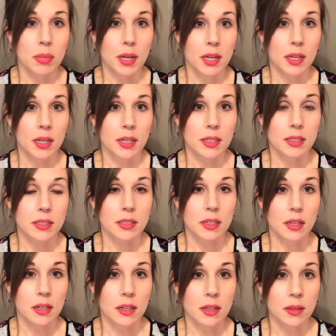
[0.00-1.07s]
but
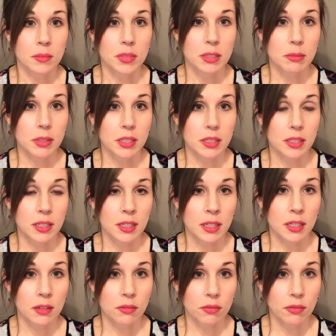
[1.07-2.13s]

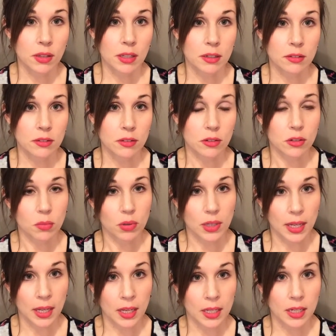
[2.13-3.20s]
typically if things go to
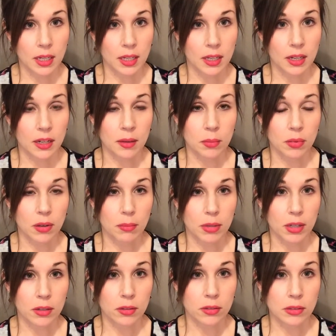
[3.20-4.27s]
plan, I get up
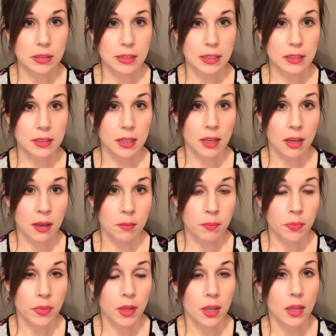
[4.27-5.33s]
about 6
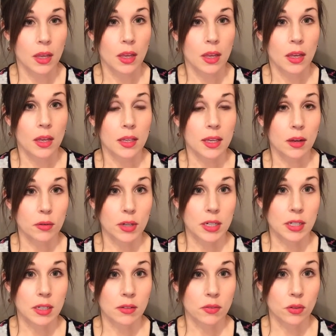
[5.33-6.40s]
a.m., get
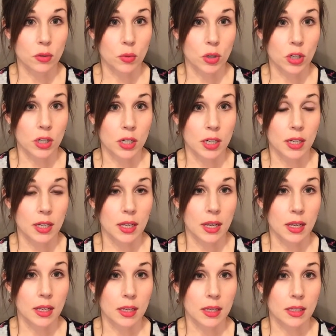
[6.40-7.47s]
ready for work,
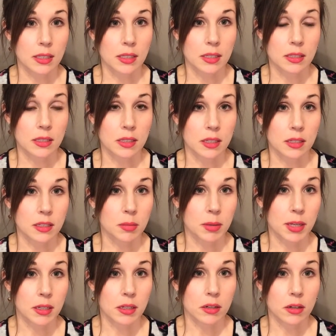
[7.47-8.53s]
and then
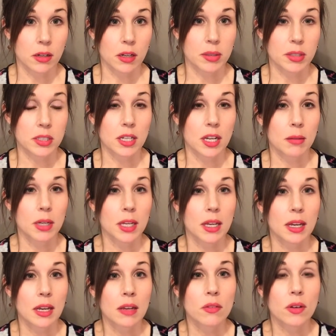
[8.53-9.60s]
depending on how much time I
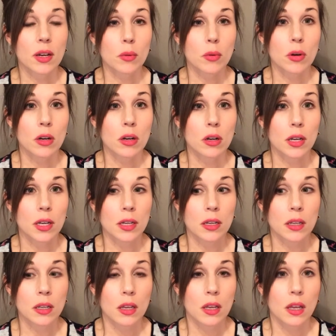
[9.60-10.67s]
have, I work
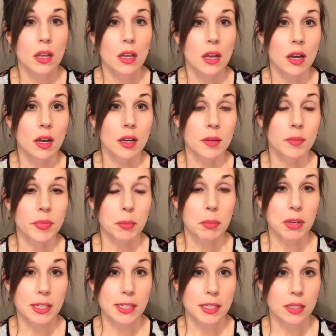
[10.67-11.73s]
on a
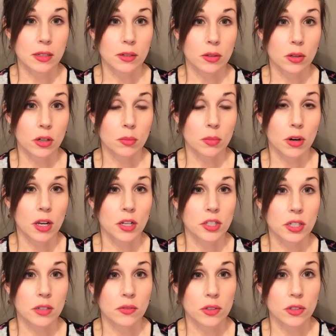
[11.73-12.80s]
painting or art
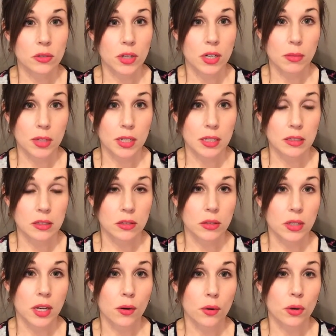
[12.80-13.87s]
project for 20 minutes
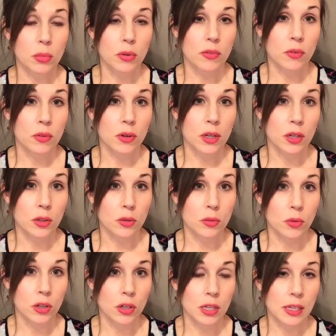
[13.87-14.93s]
to an hour before I go to
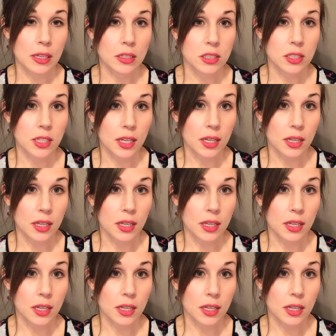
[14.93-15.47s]
work each